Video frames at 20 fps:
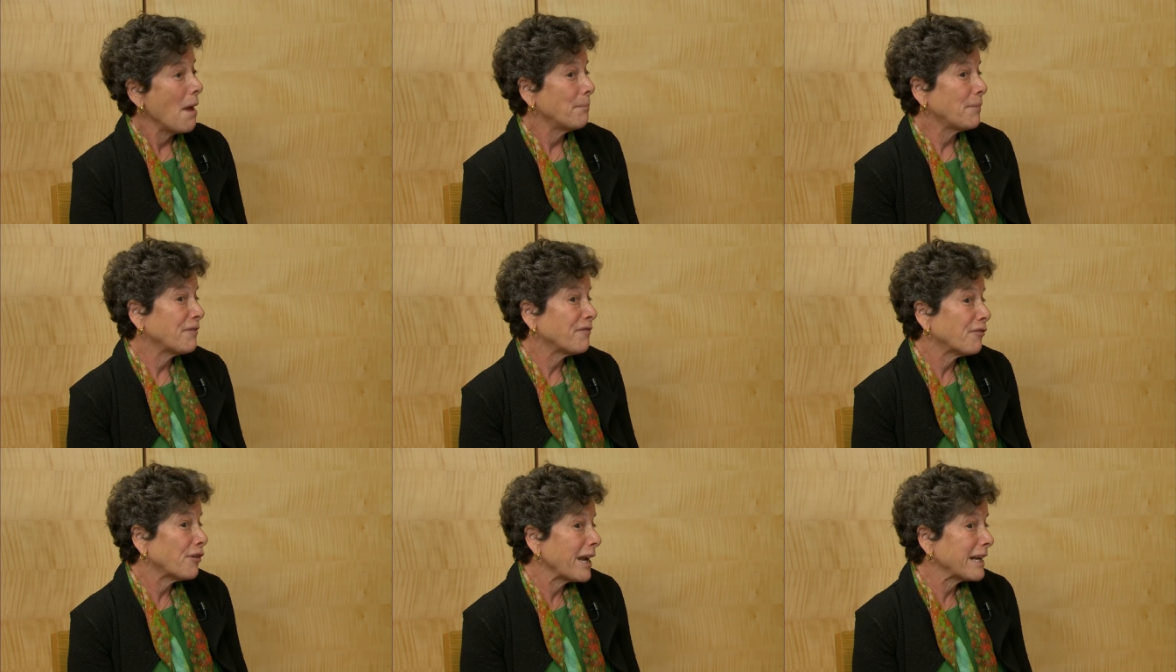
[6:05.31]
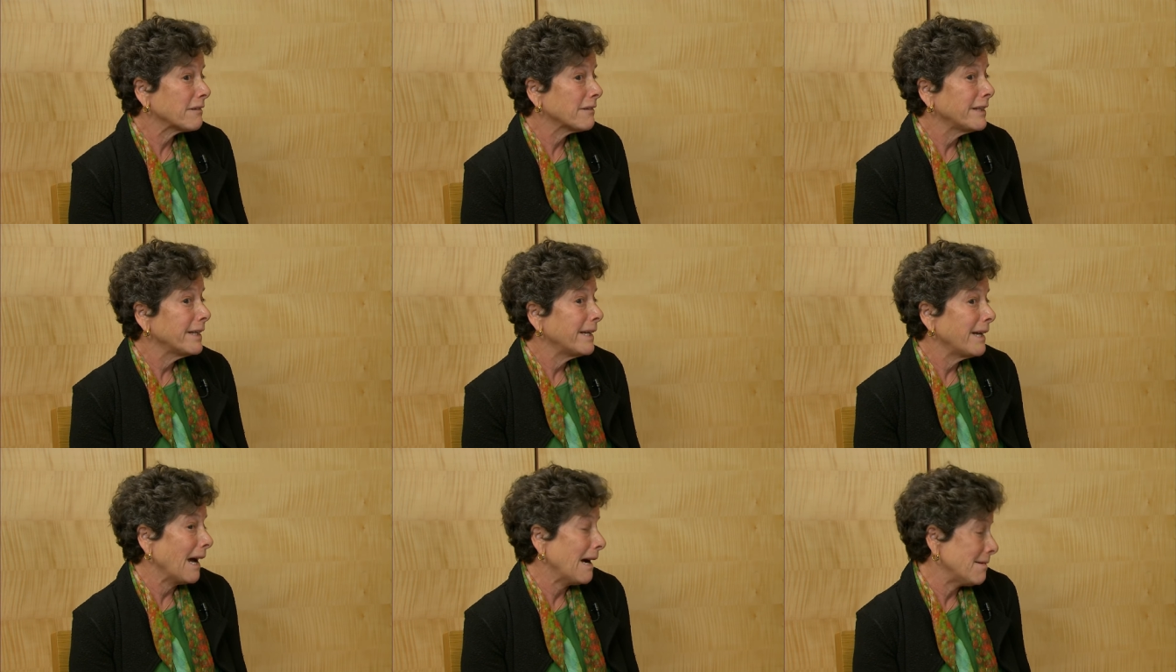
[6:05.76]
But
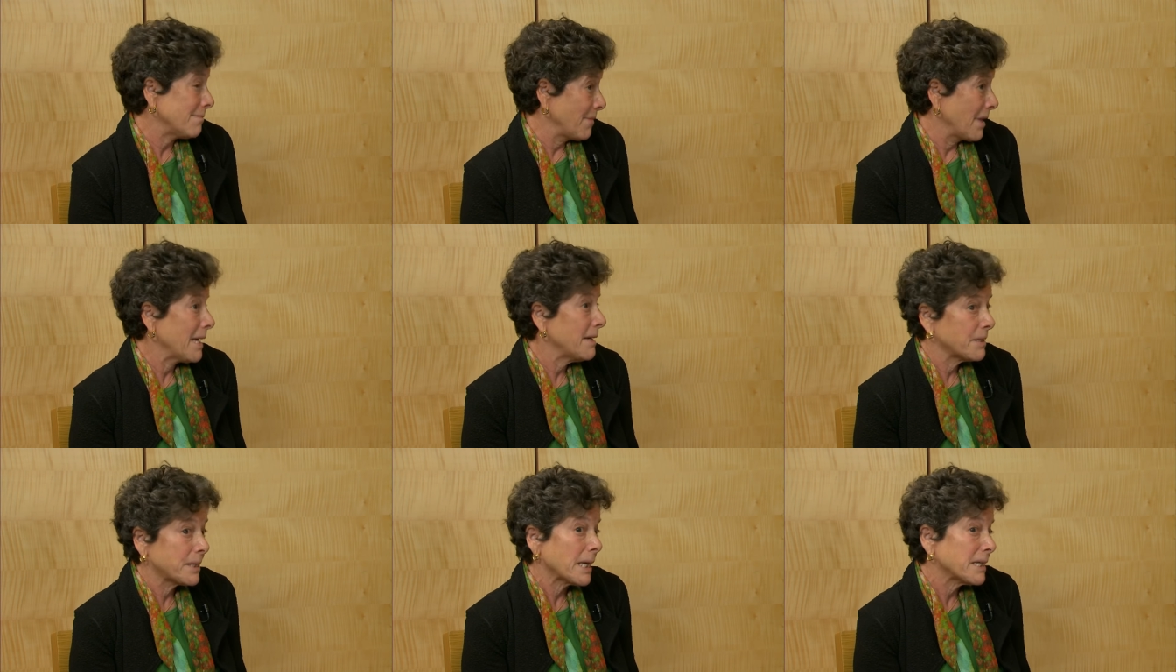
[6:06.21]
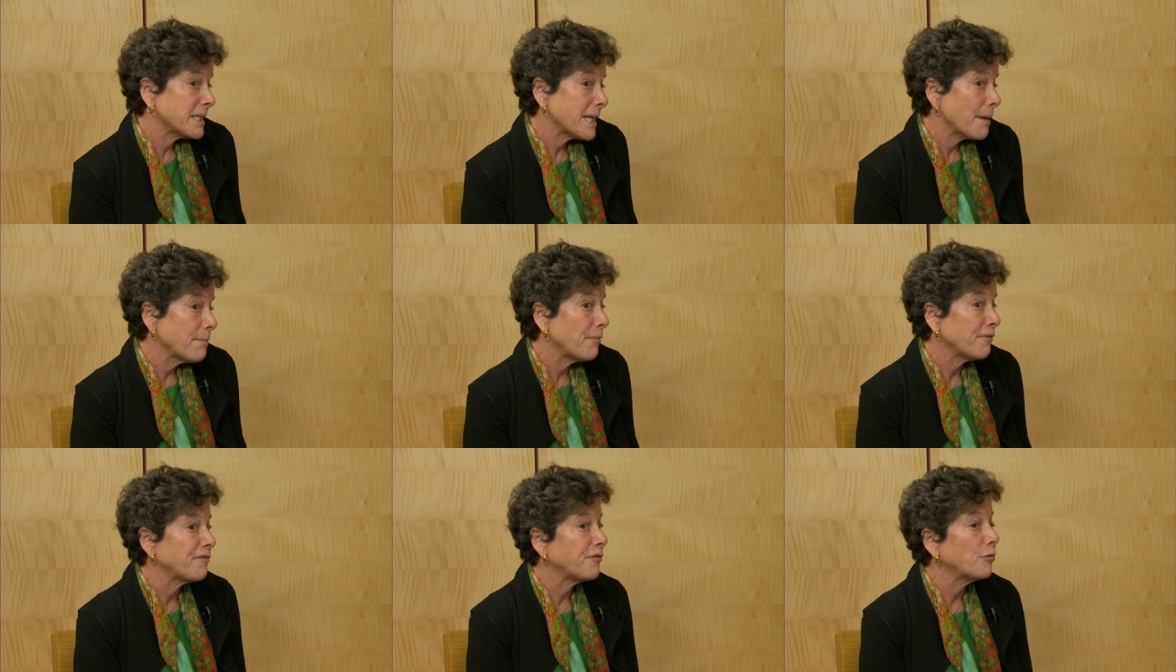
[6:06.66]
frankly, as I
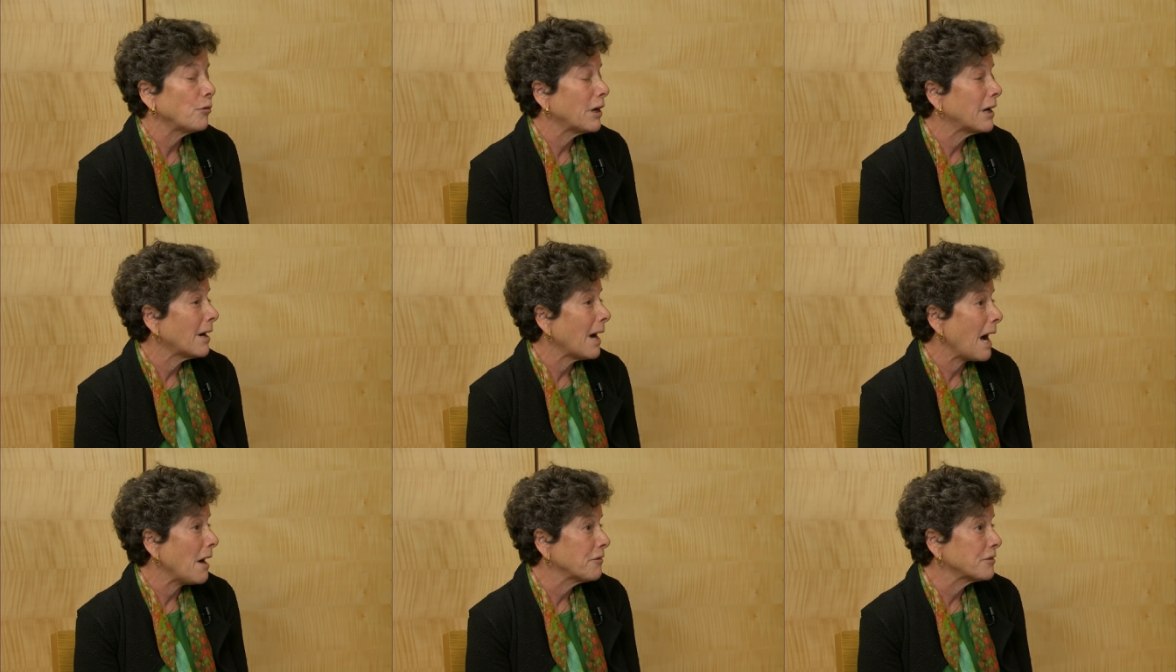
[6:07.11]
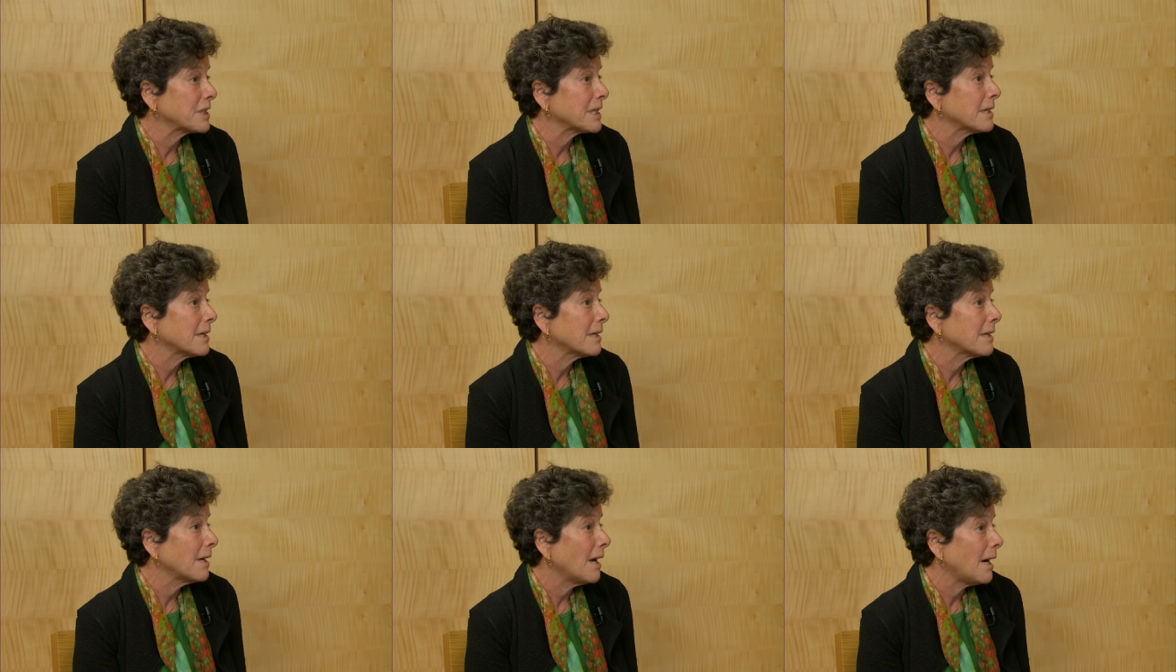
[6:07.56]
said before,
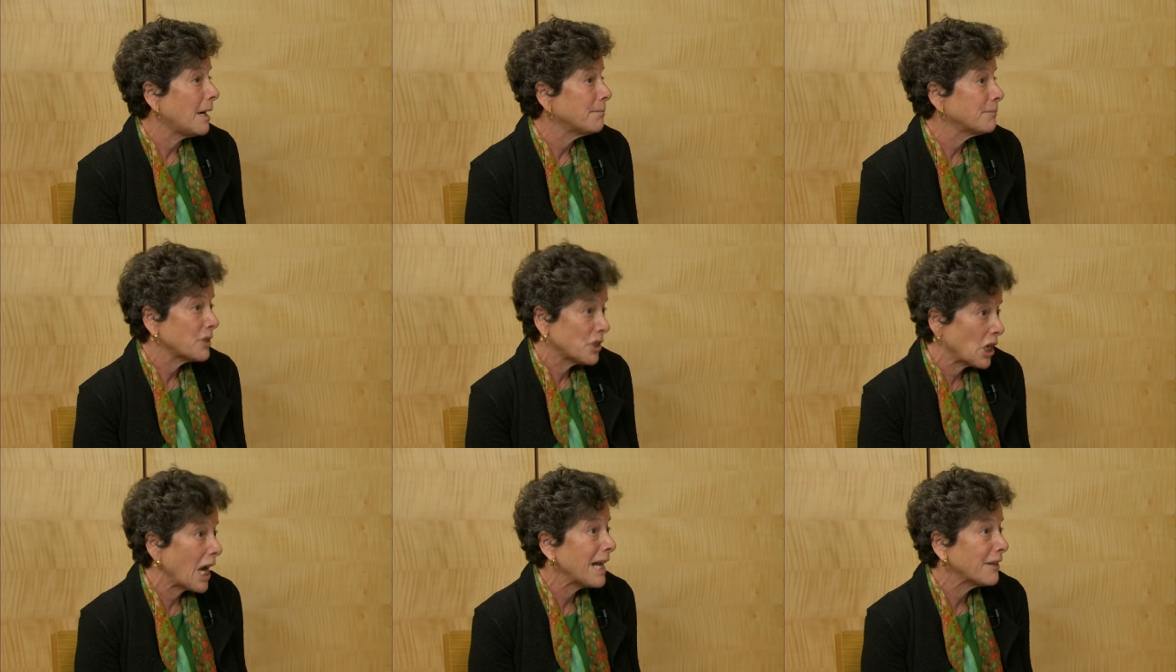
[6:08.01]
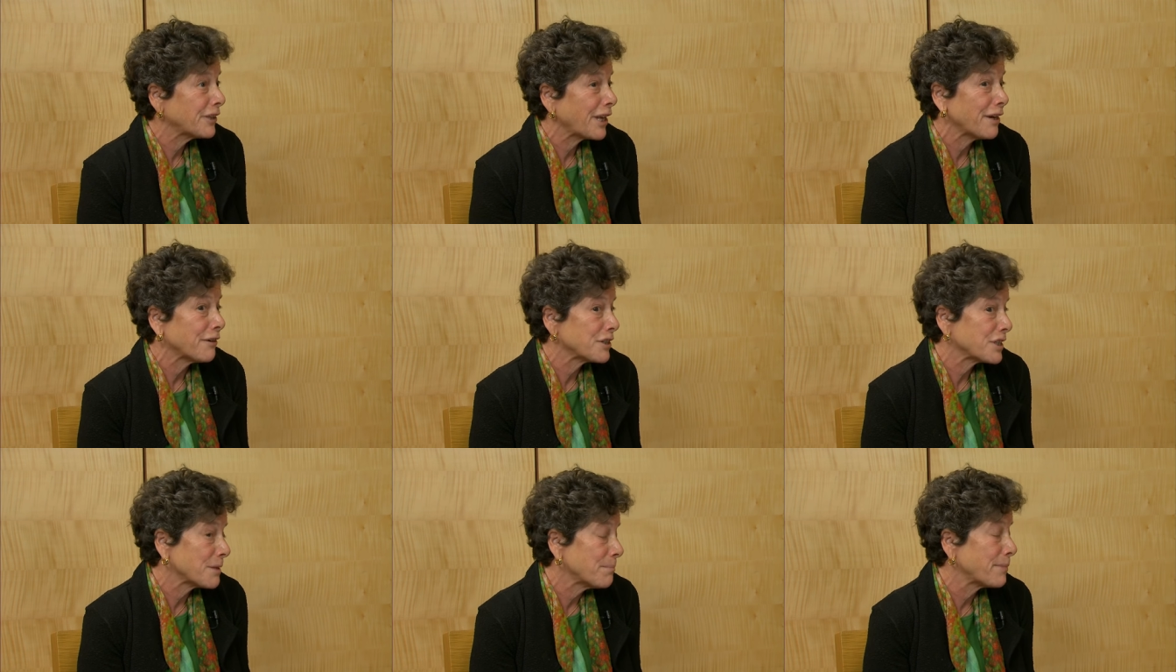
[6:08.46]
housing, um,
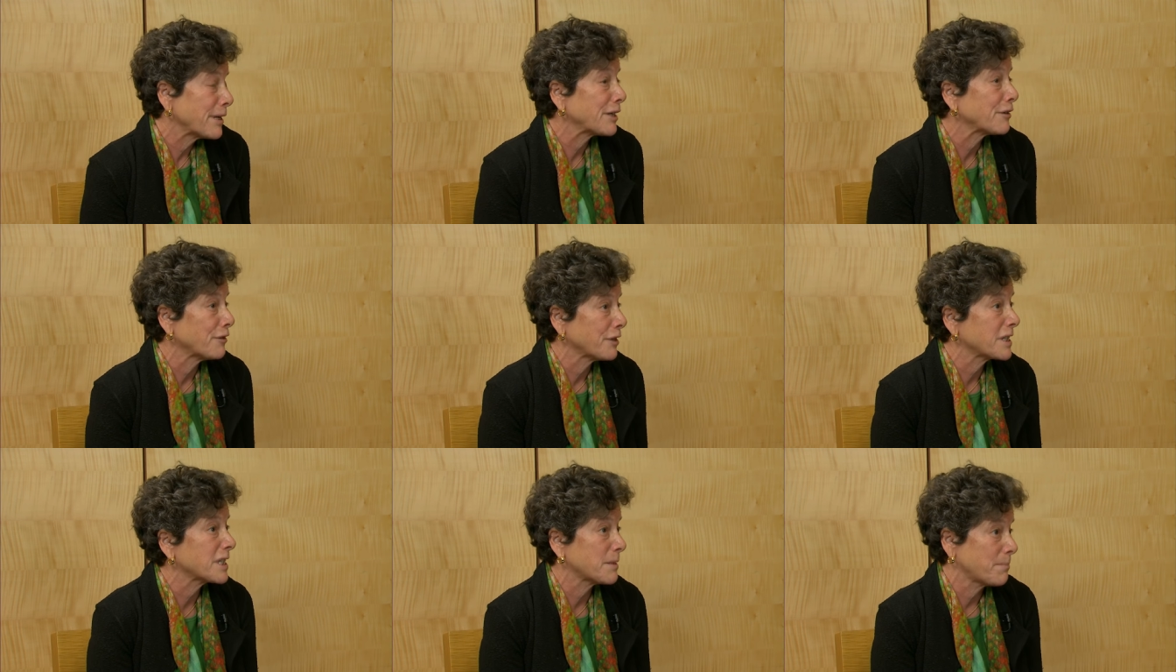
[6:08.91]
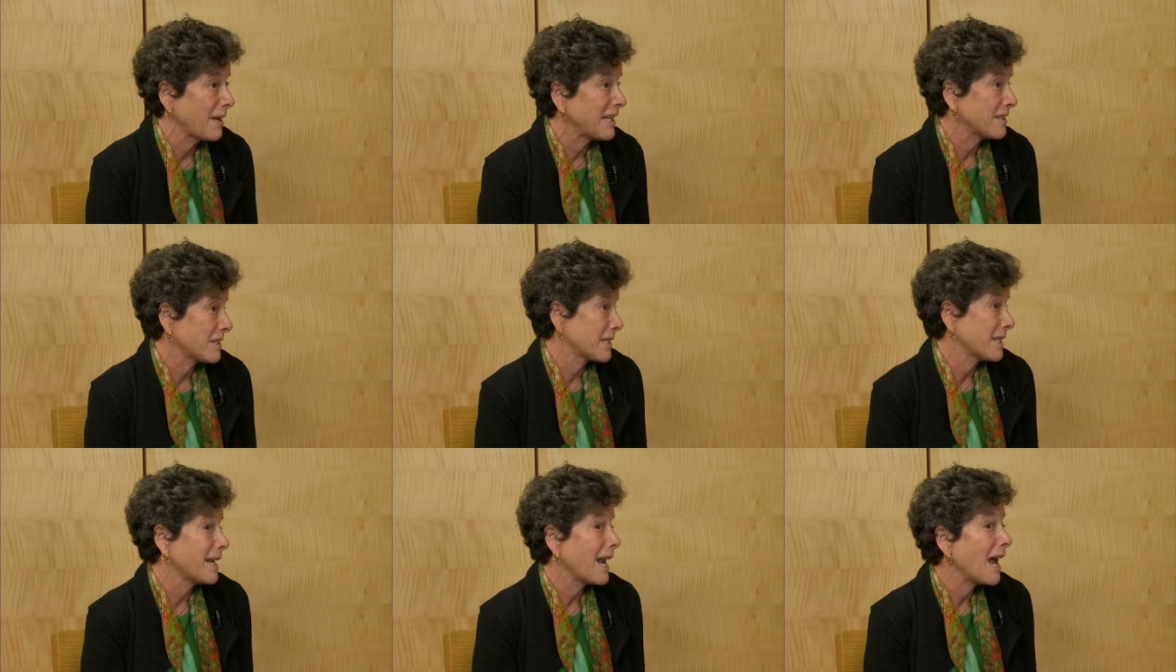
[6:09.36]
childcare is a bigger
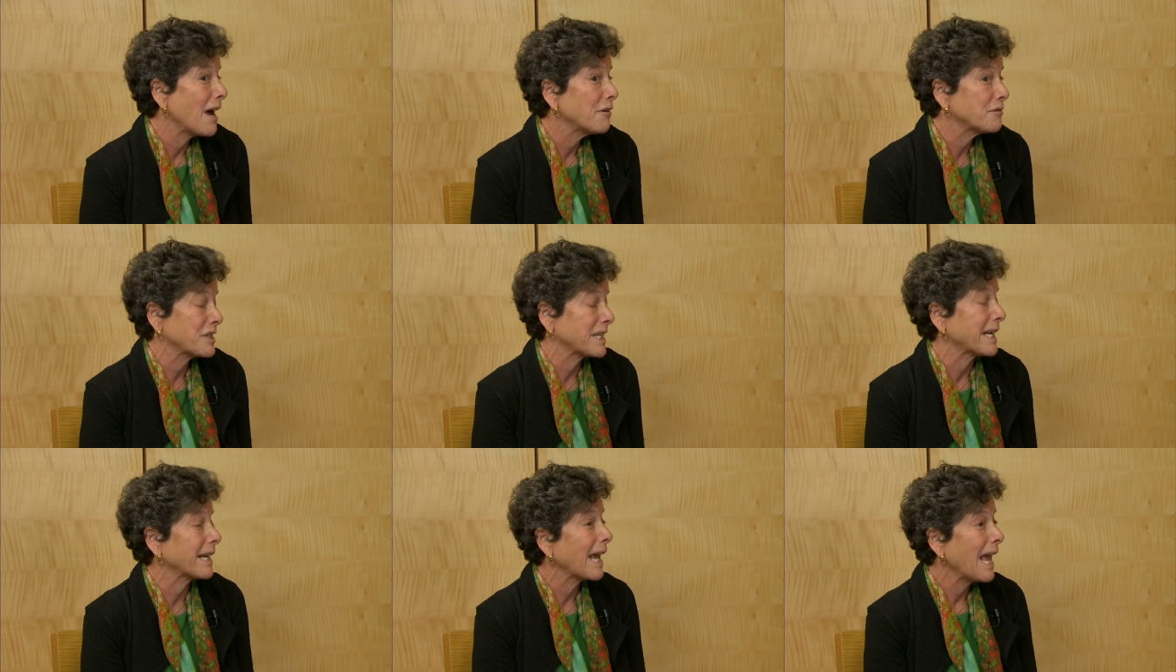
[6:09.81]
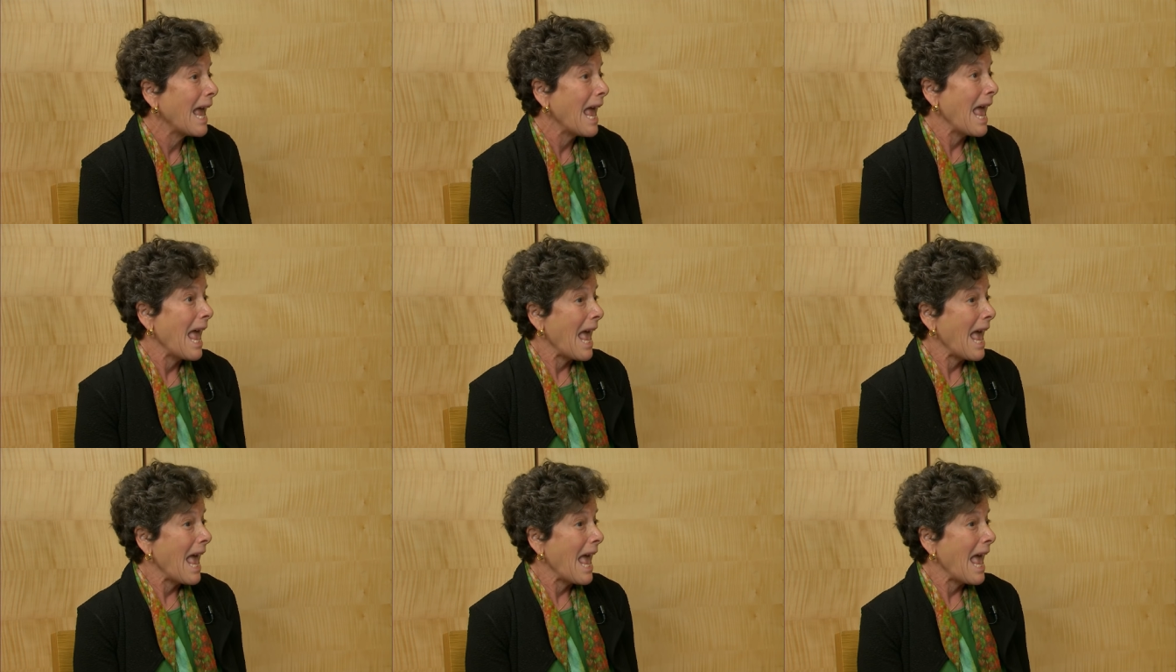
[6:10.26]
expense than housing.